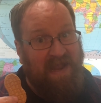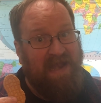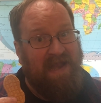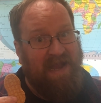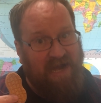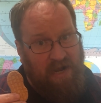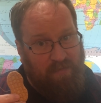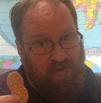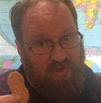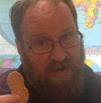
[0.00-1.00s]
and
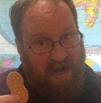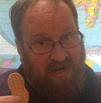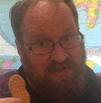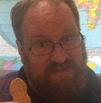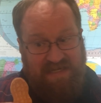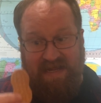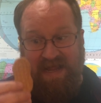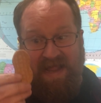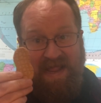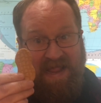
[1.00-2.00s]
animal crackers,
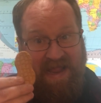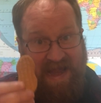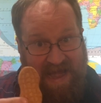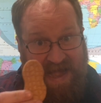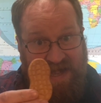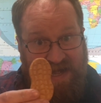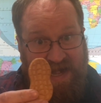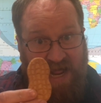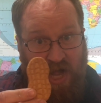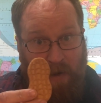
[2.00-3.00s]
and a
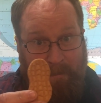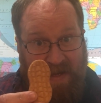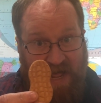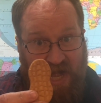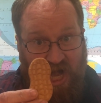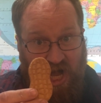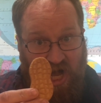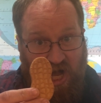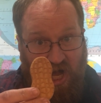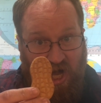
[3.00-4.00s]
Nutter
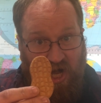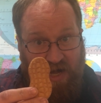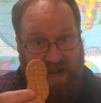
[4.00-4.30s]
Butter.